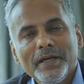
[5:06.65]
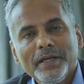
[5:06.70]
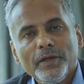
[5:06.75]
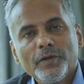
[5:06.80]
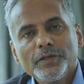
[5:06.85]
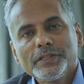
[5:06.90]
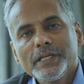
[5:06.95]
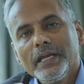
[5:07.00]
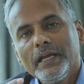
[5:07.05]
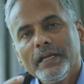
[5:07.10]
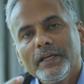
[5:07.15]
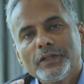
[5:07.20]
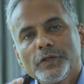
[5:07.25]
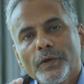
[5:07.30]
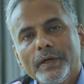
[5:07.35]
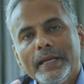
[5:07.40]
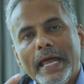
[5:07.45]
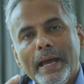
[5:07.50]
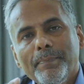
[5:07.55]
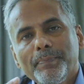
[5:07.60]
You see,
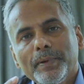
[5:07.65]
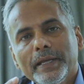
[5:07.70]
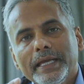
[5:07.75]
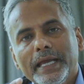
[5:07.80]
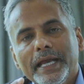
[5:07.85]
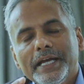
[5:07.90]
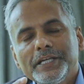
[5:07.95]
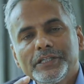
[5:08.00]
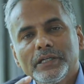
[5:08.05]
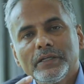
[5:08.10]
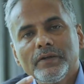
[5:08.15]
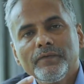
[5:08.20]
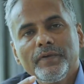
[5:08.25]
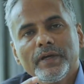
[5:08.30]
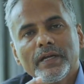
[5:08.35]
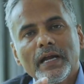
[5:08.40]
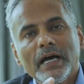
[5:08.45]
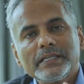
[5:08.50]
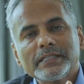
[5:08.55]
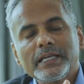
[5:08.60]
so in application,
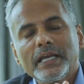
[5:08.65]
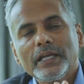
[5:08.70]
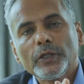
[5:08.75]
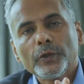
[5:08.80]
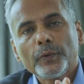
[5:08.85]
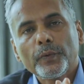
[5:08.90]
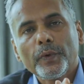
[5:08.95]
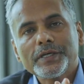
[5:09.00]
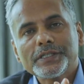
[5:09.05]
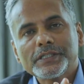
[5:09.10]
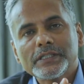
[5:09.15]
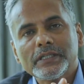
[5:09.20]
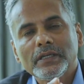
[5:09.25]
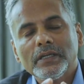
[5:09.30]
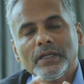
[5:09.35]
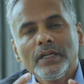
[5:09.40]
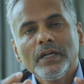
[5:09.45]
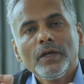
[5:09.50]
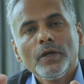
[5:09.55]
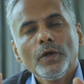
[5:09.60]
we are asking the
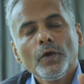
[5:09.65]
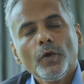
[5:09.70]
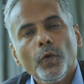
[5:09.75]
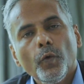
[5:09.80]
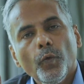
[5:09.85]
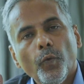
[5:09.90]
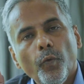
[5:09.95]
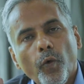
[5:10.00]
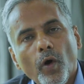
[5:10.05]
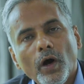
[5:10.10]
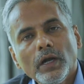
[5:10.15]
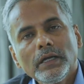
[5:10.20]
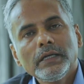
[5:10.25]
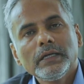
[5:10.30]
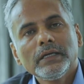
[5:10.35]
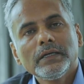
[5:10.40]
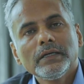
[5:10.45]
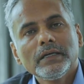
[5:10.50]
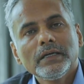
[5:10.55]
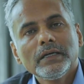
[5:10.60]
question, what
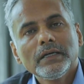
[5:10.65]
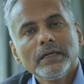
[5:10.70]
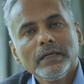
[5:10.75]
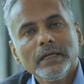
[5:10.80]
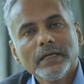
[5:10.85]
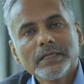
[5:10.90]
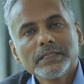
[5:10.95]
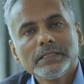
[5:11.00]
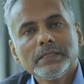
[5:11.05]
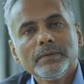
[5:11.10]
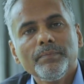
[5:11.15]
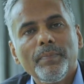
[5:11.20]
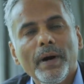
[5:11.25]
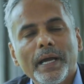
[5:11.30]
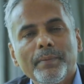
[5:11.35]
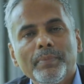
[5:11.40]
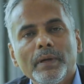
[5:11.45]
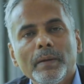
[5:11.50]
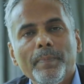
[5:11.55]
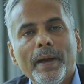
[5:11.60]
does the
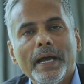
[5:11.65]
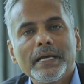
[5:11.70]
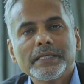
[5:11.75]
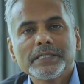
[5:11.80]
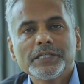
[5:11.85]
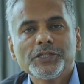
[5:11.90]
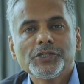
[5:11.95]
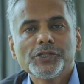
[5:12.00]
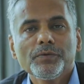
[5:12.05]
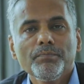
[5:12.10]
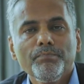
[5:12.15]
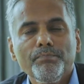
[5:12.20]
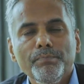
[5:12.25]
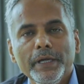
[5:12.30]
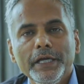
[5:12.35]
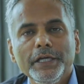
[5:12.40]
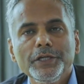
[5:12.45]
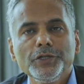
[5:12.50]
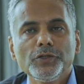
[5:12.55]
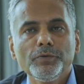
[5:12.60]
Bible passage
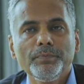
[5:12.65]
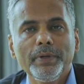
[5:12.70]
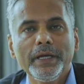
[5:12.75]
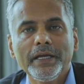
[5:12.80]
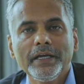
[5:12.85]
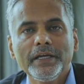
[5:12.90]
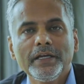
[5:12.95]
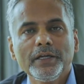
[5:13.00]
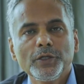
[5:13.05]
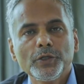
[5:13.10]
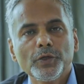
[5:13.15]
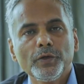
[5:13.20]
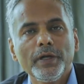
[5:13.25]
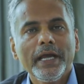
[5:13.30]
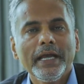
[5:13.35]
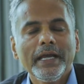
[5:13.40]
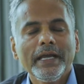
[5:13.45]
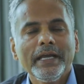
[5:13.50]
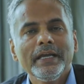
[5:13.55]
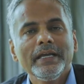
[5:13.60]
mean to me
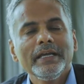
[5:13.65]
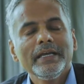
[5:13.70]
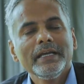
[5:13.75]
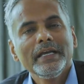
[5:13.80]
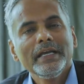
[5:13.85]
today